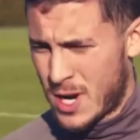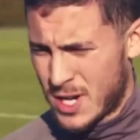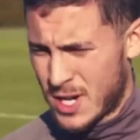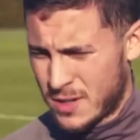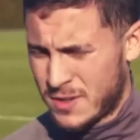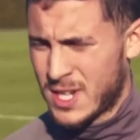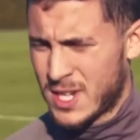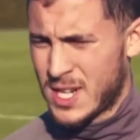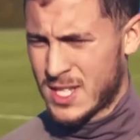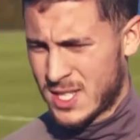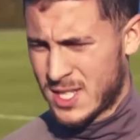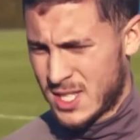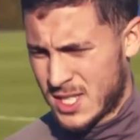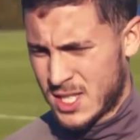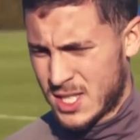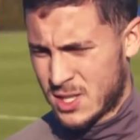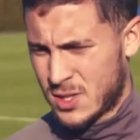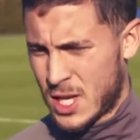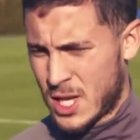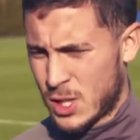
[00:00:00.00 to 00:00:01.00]
I think uh, this
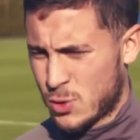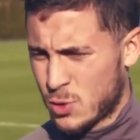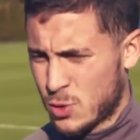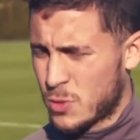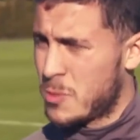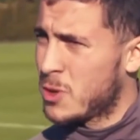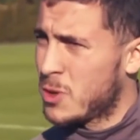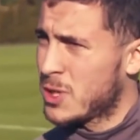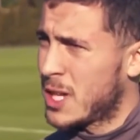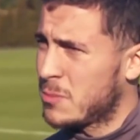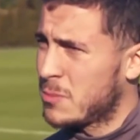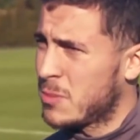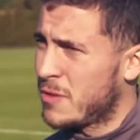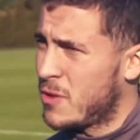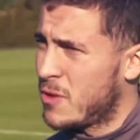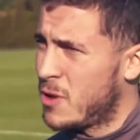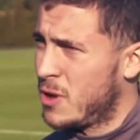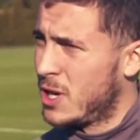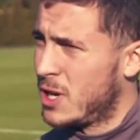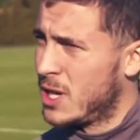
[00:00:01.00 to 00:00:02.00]
season I shoot more than
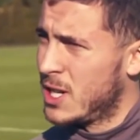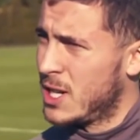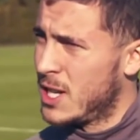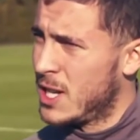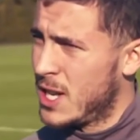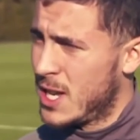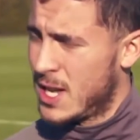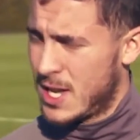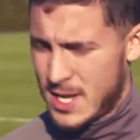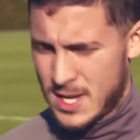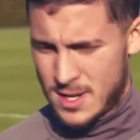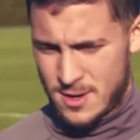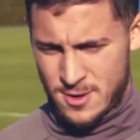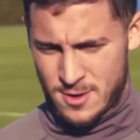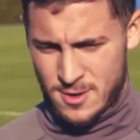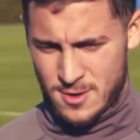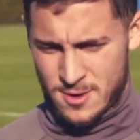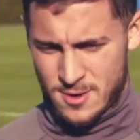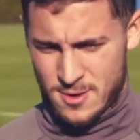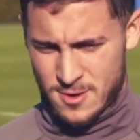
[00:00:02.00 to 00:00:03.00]
before, and uh,
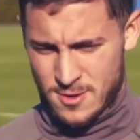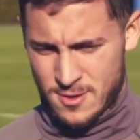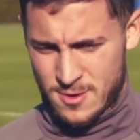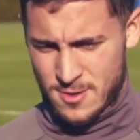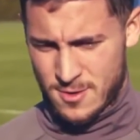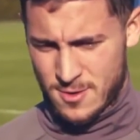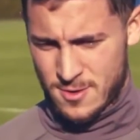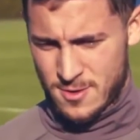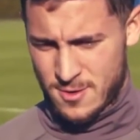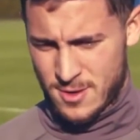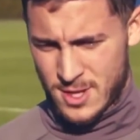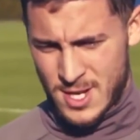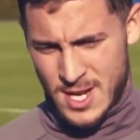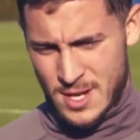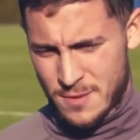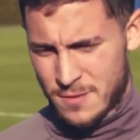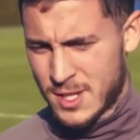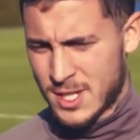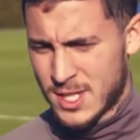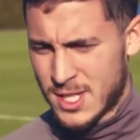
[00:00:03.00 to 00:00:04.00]
yeah,
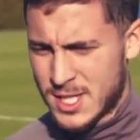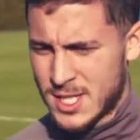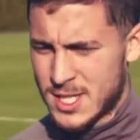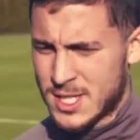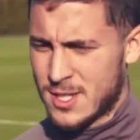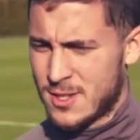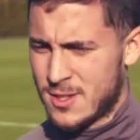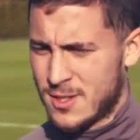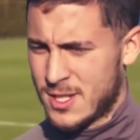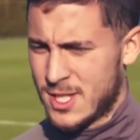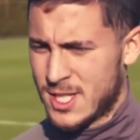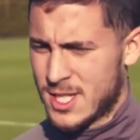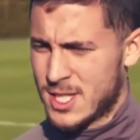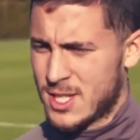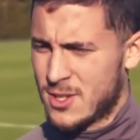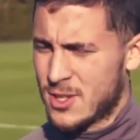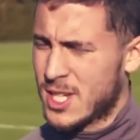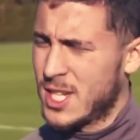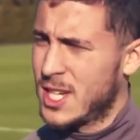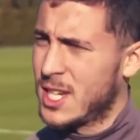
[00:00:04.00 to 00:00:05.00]
I think this is uh, this
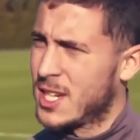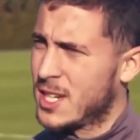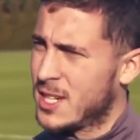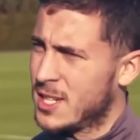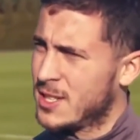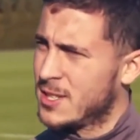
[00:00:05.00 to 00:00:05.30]
is the key.